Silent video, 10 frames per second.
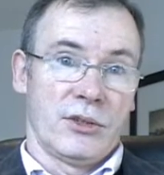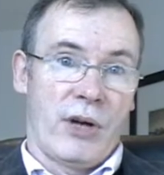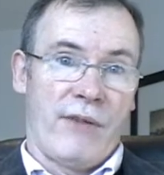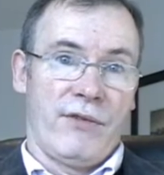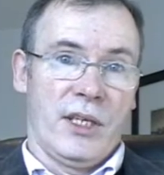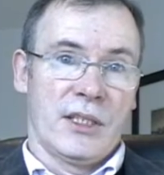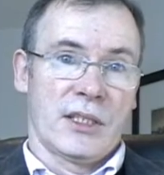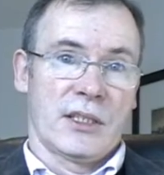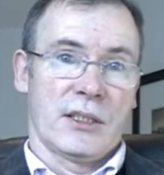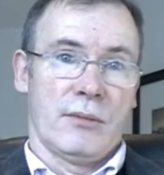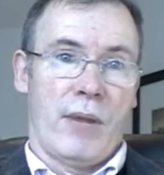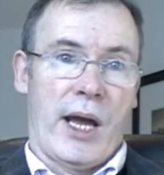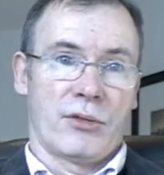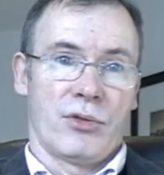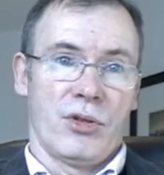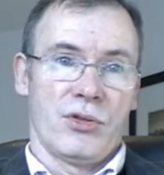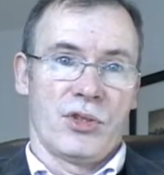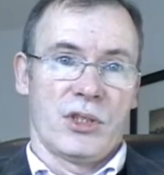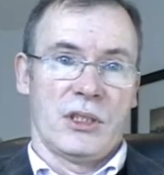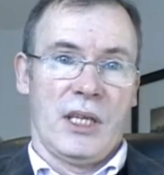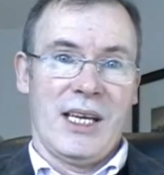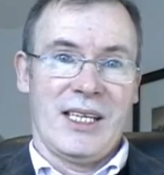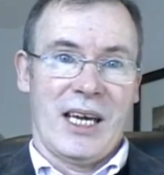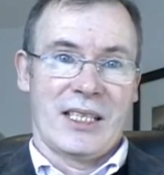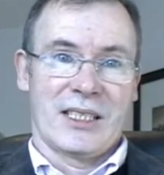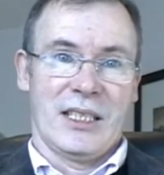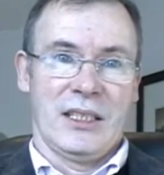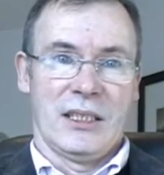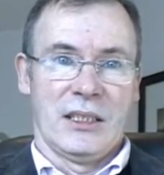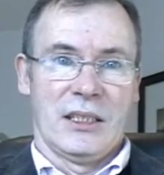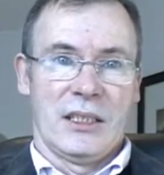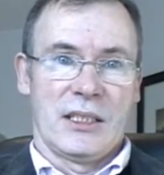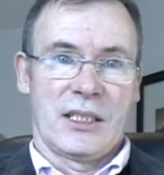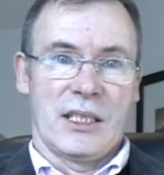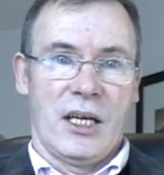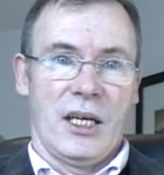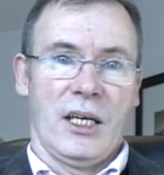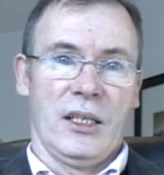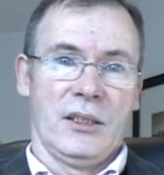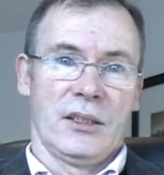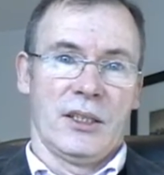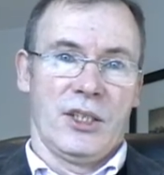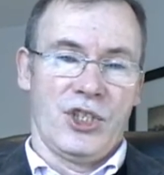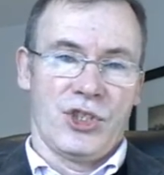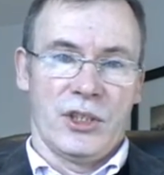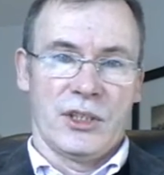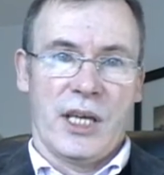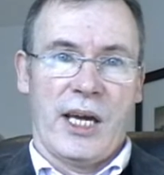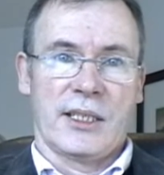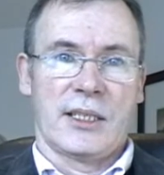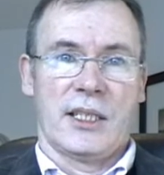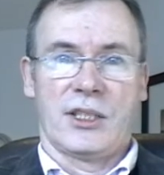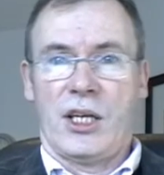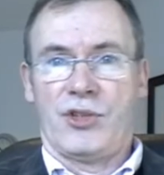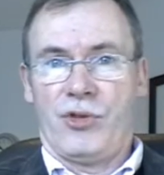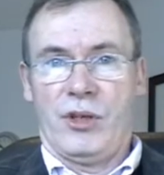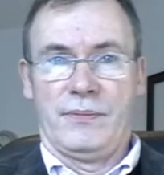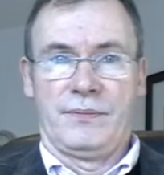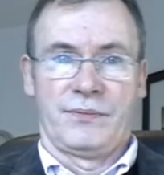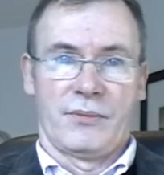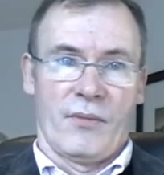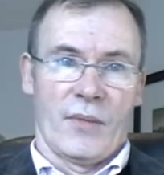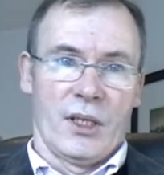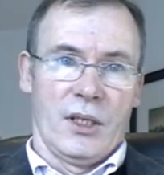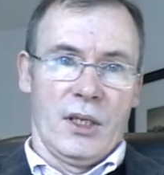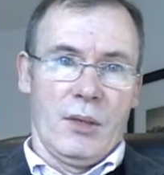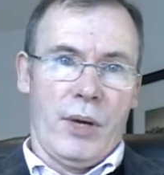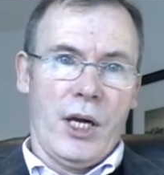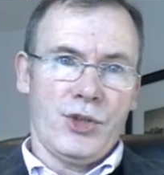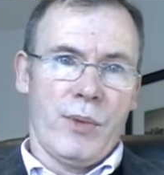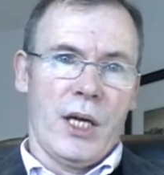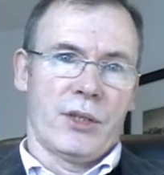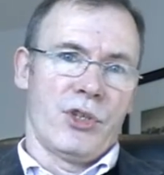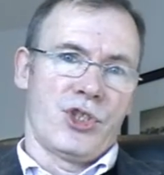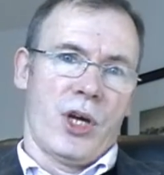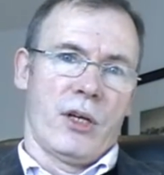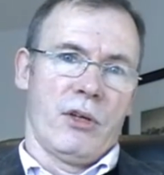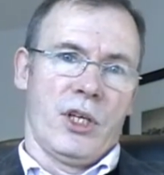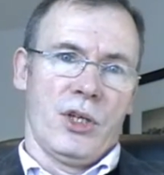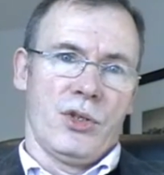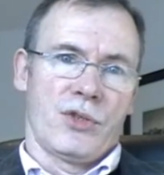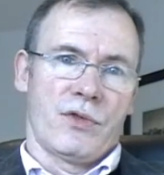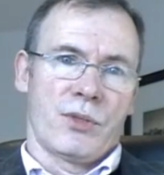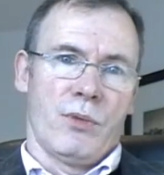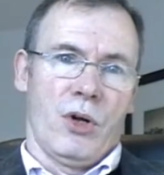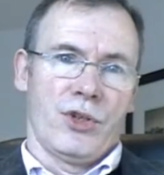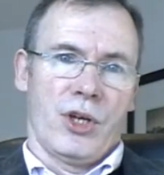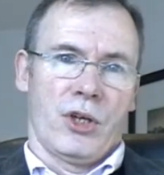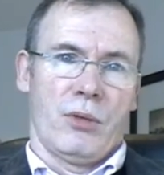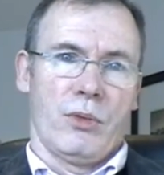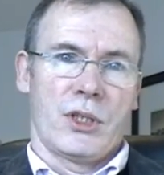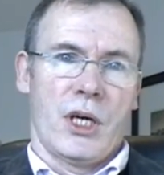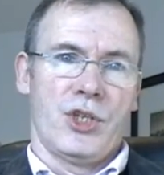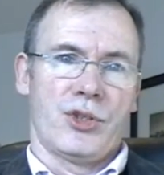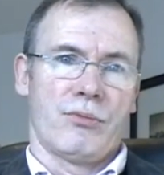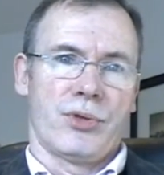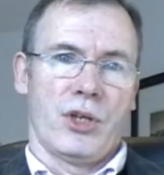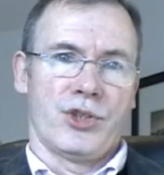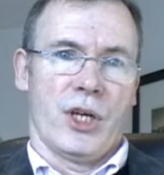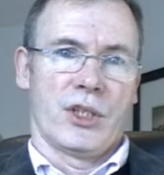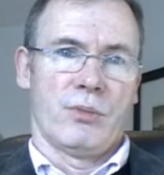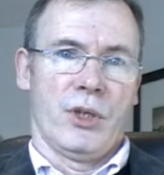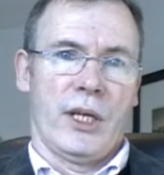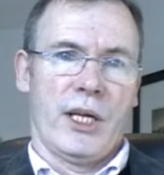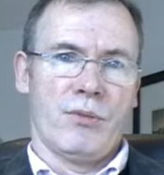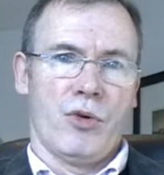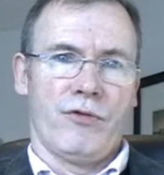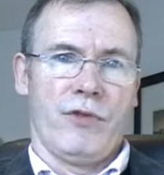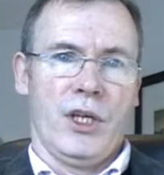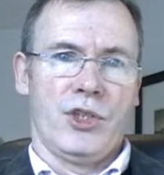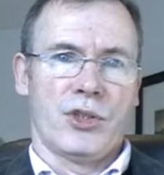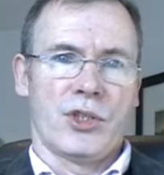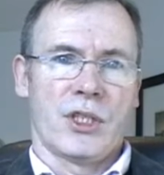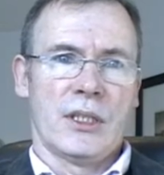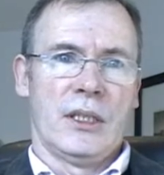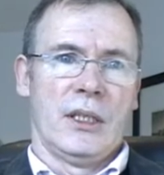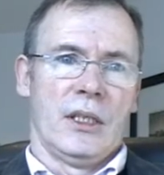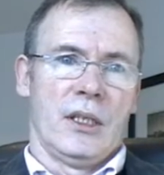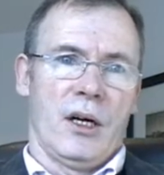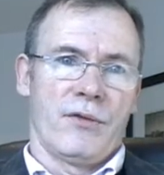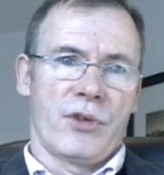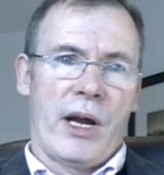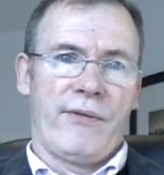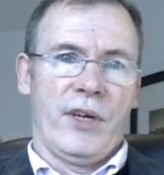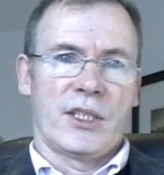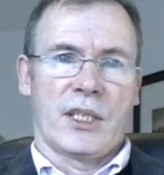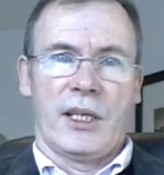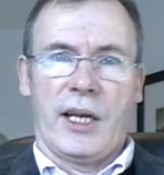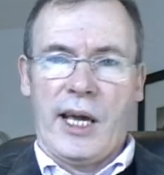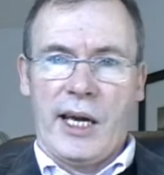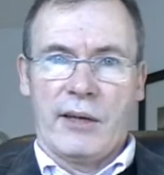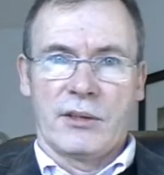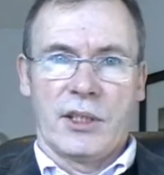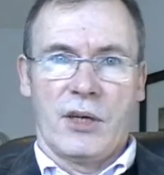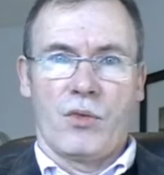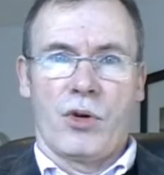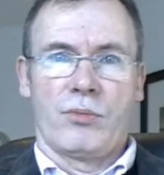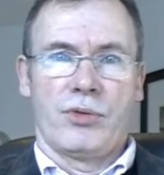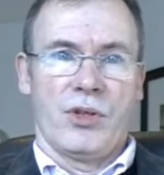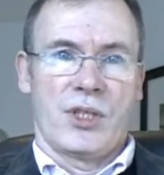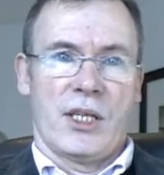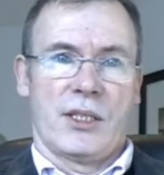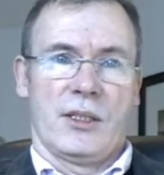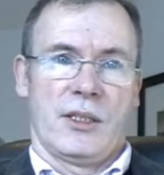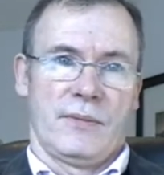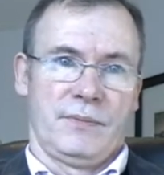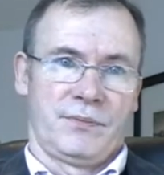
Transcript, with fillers: graphics, macros, indexing, style, conditional text, etc. PageMaker is generally used for small documentation projects, but it has more features of graphics and layout than word processors.